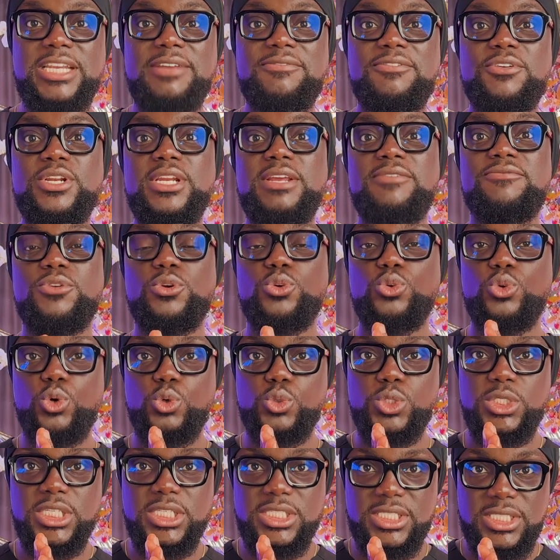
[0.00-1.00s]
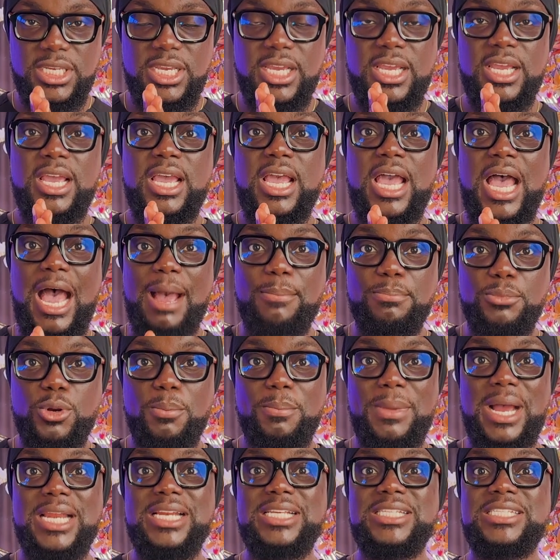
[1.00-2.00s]
Even if you notice
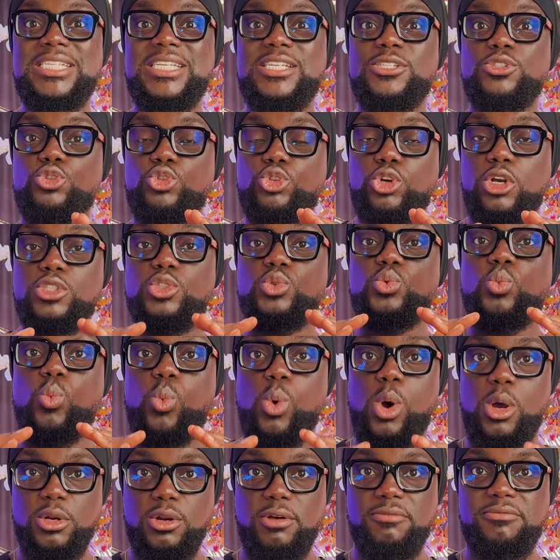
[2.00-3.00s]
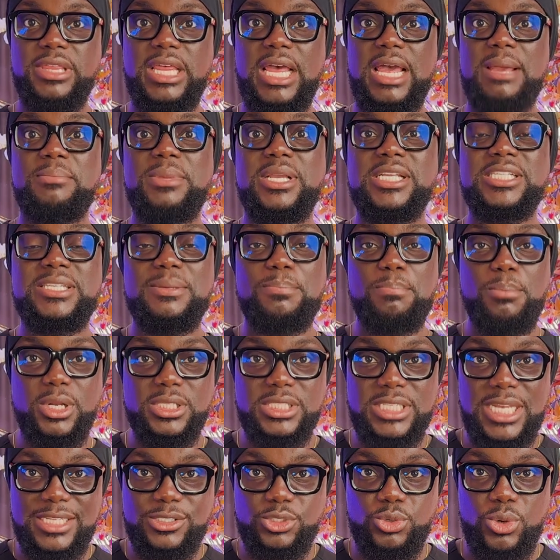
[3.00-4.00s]
abnormality in just one of them, it's
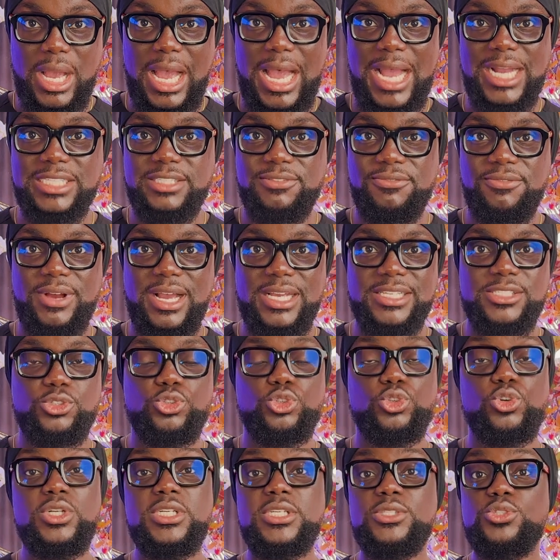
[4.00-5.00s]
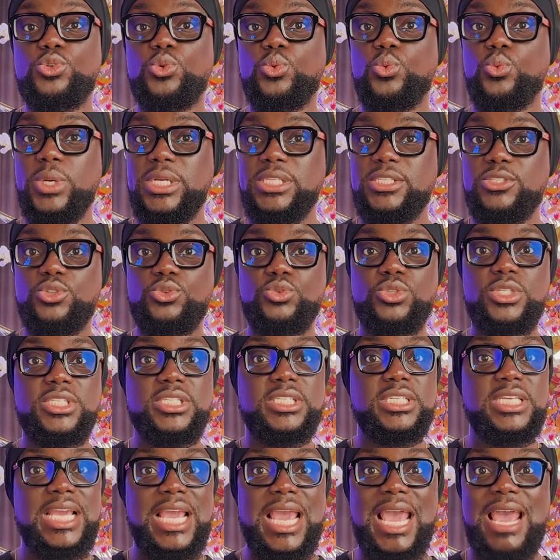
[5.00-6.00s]
important to act fast. You don't need to wait to
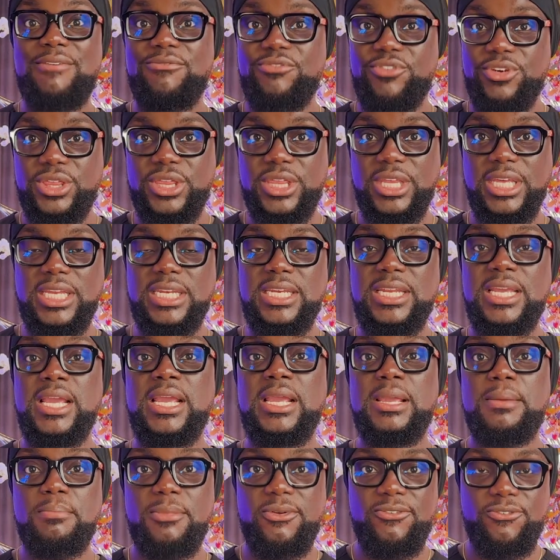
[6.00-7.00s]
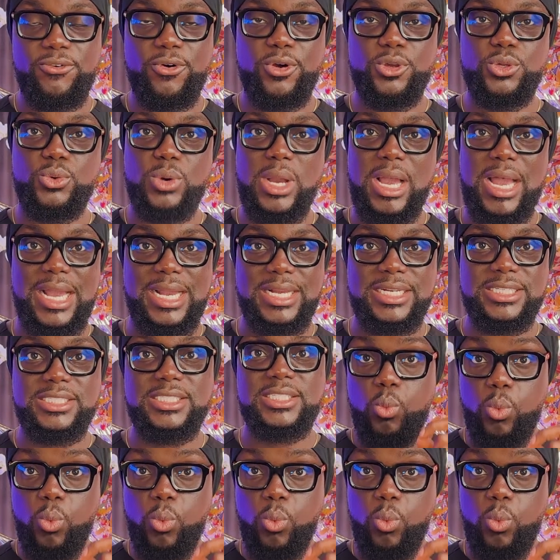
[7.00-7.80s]
see everything before you act.